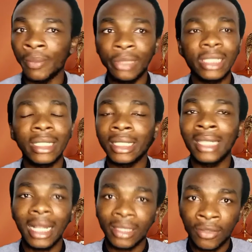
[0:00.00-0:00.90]
basically
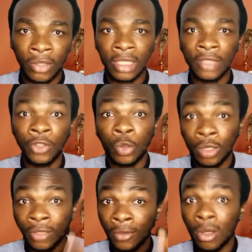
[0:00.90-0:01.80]
that's it for this
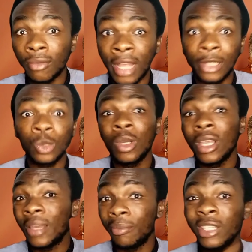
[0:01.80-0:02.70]
video. If you got value,
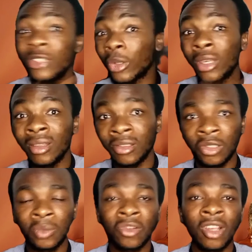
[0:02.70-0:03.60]
make sure you hit the
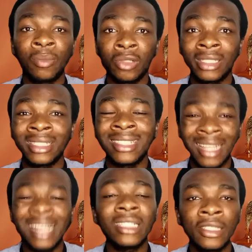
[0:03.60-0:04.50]
subscribe button,
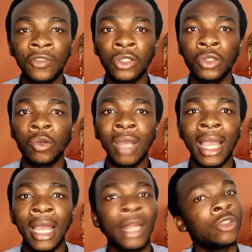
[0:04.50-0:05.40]
like this video,
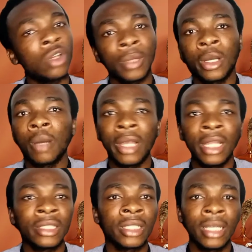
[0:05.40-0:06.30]
and drop a
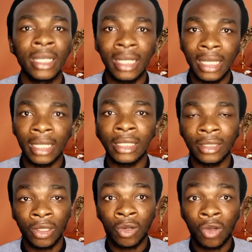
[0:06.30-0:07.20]
comment
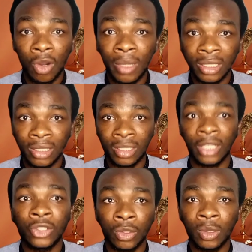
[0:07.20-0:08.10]
in the comment
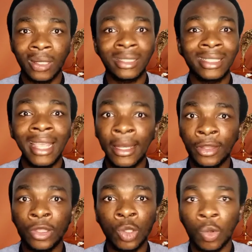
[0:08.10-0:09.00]
section. You can say
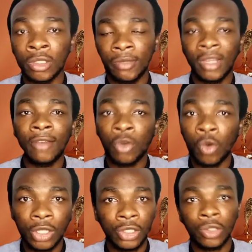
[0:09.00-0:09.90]
anything you want. If you have
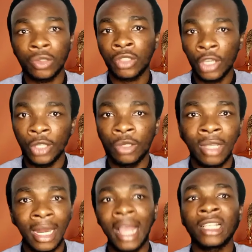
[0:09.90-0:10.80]
questions, you
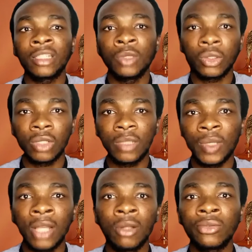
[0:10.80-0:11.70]
can ask me. Trust
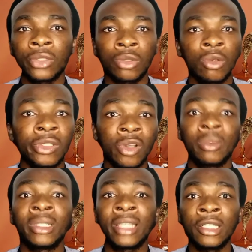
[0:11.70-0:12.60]
me, I look forward to always
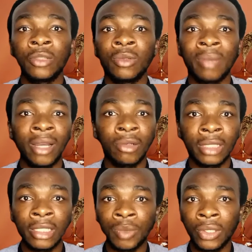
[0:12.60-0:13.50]
communicating with my
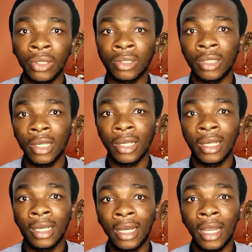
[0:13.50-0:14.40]
audience, because
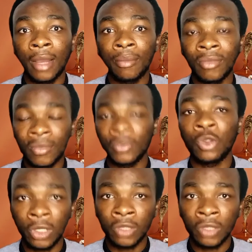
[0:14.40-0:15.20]
you